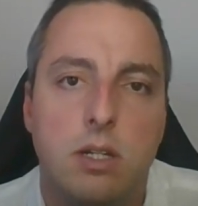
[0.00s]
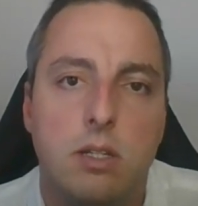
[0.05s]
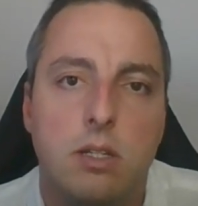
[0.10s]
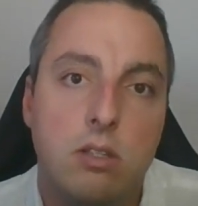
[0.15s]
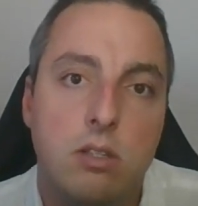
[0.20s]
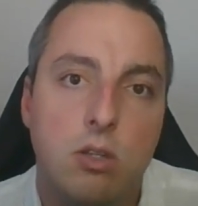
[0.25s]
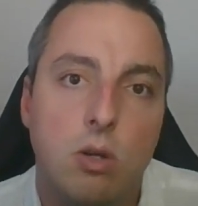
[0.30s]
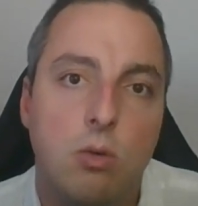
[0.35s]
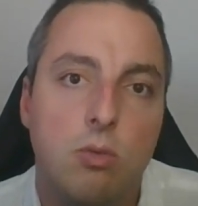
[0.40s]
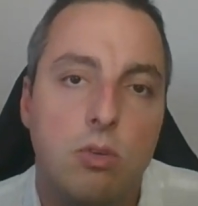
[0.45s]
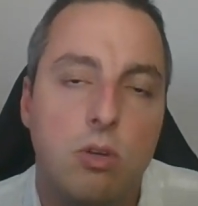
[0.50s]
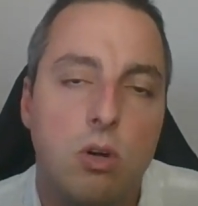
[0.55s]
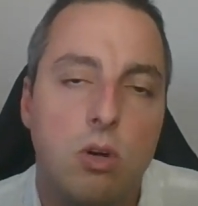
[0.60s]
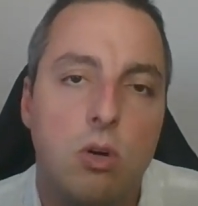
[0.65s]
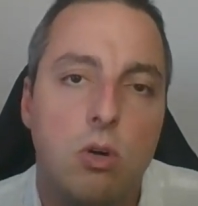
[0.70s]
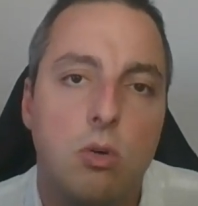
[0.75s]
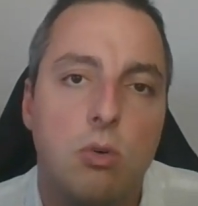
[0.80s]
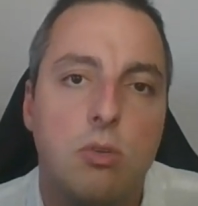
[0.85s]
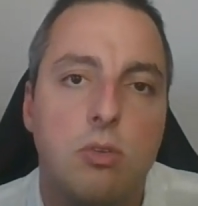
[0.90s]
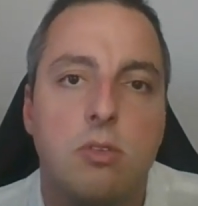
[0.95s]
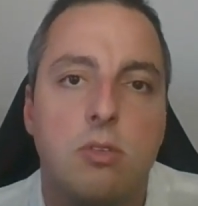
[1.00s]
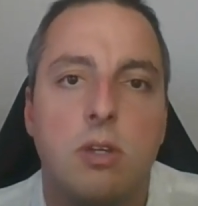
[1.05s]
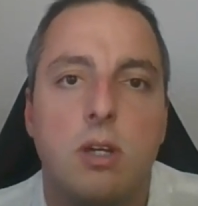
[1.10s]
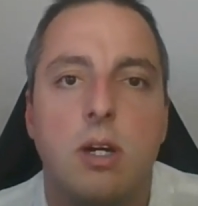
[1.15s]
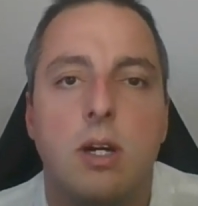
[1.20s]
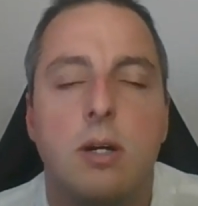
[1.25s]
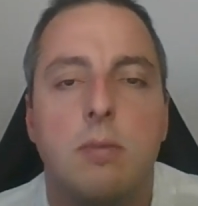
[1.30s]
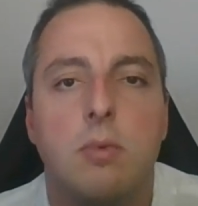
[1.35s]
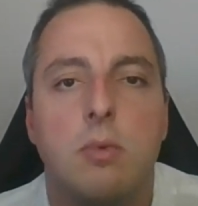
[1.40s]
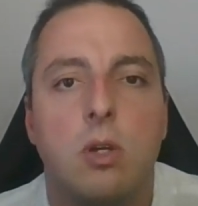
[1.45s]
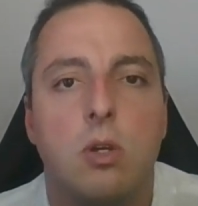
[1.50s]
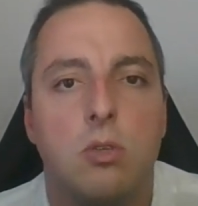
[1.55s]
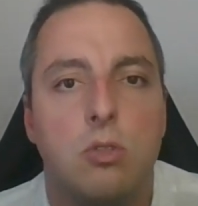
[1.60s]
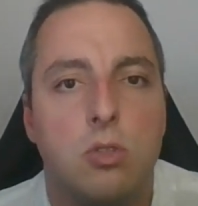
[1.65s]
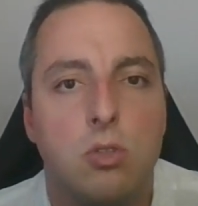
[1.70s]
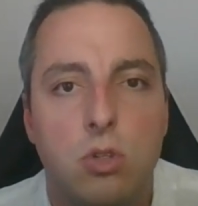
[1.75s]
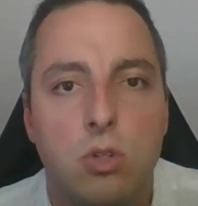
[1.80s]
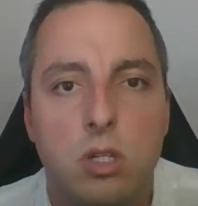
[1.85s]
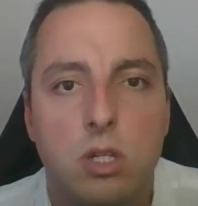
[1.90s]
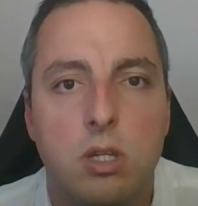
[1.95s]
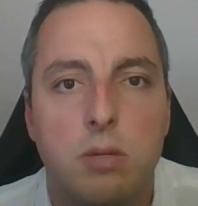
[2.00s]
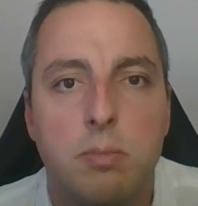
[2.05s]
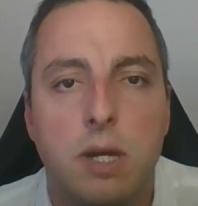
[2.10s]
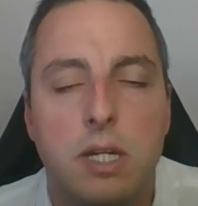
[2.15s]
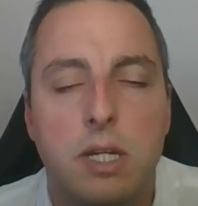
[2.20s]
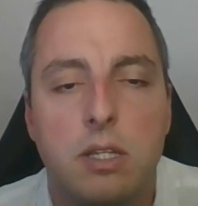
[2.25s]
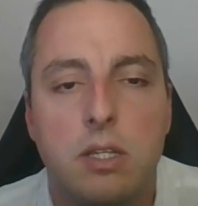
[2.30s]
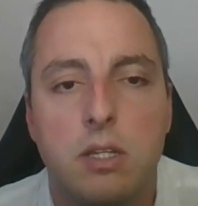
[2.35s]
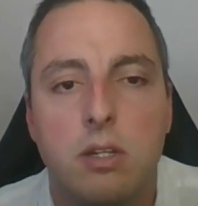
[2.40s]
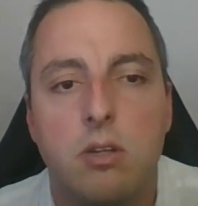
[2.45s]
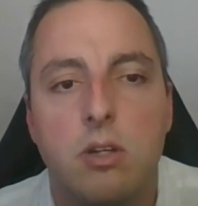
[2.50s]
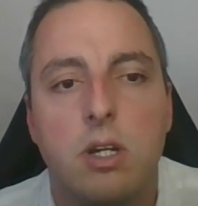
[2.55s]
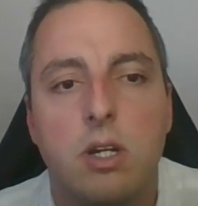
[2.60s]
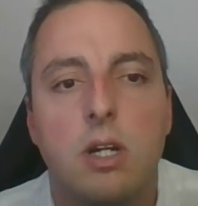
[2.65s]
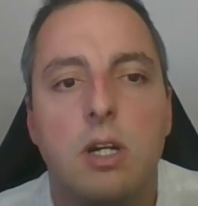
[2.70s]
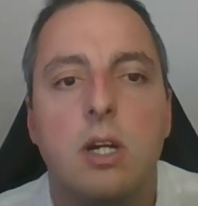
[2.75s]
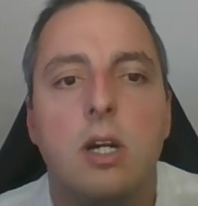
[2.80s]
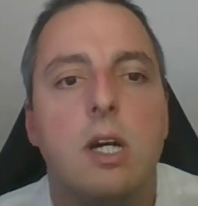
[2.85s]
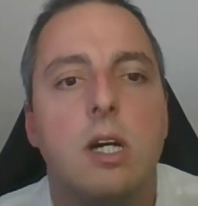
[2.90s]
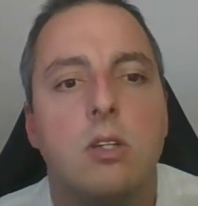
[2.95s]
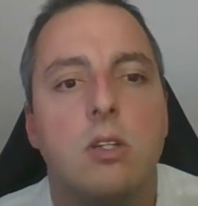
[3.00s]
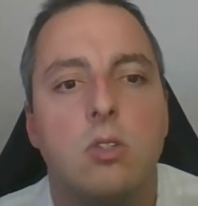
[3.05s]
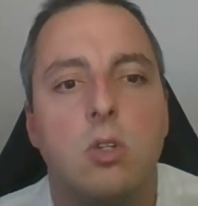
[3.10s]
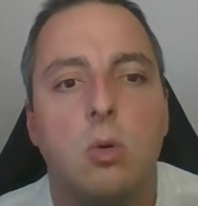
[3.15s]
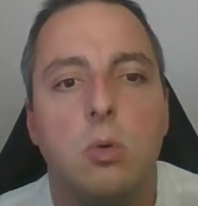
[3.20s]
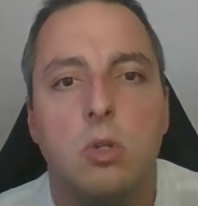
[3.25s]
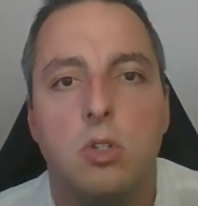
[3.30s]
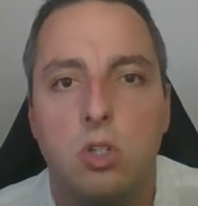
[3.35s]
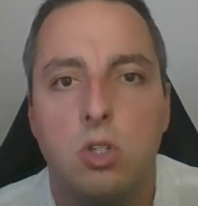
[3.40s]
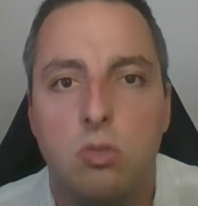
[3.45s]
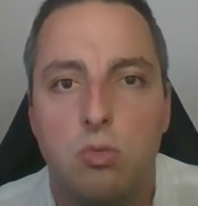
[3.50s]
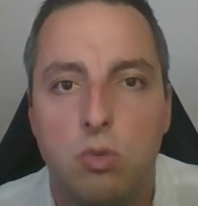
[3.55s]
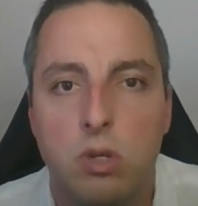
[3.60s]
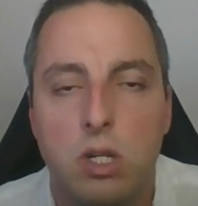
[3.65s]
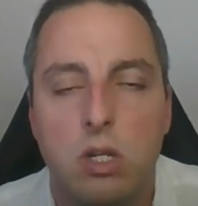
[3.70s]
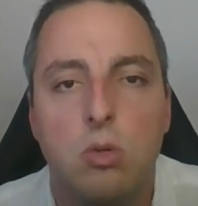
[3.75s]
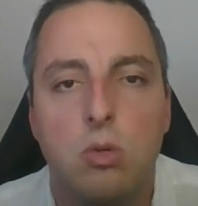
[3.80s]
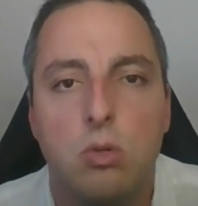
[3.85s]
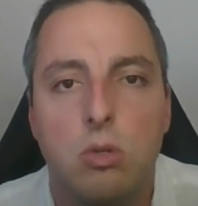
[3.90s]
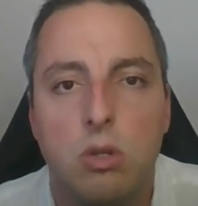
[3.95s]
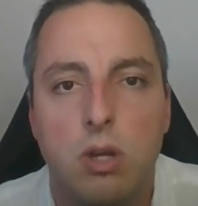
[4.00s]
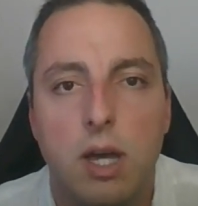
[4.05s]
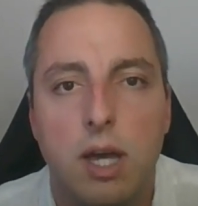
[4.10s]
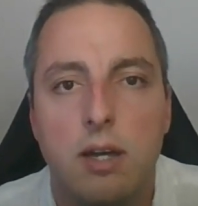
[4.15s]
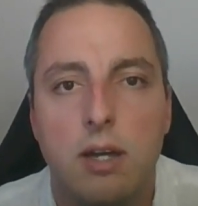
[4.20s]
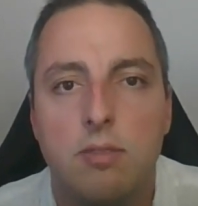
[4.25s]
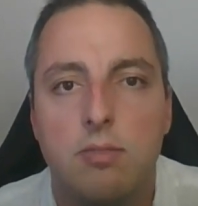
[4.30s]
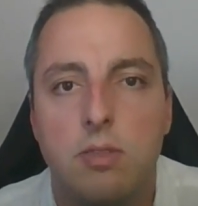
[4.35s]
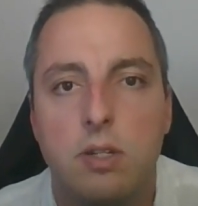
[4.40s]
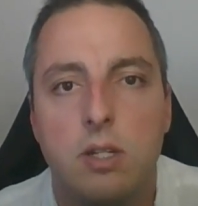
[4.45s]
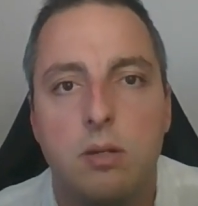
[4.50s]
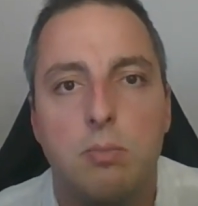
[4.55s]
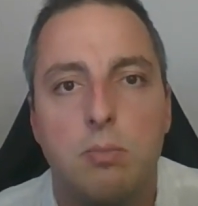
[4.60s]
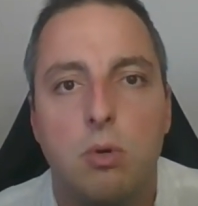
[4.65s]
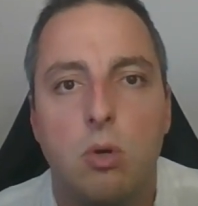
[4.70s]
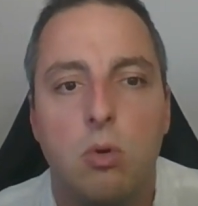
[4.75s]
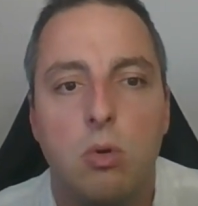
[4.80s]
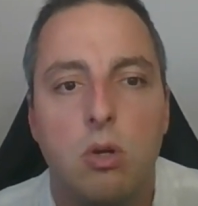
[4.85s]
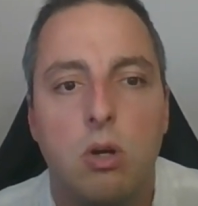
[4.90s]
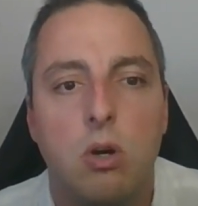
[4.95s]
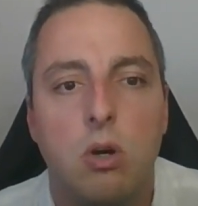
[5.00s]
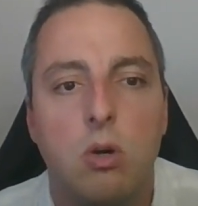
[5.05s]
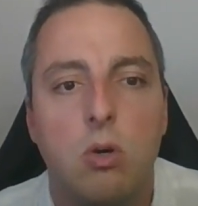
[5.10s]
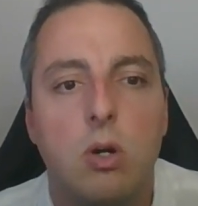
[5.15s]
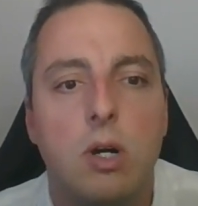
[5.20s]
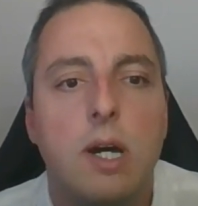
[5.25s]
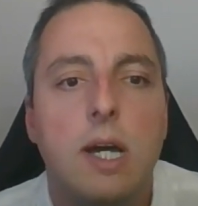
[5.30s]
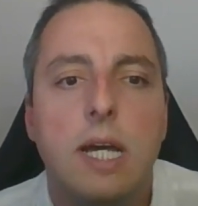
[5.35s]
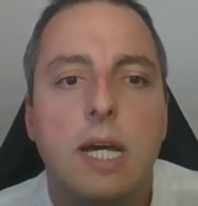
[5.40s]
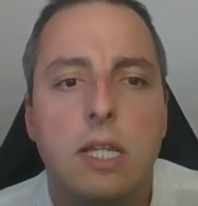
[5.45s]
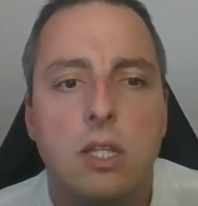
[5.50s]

yeast overgrowth, Clostridia bacteria. So it's just really good to have in a protocol.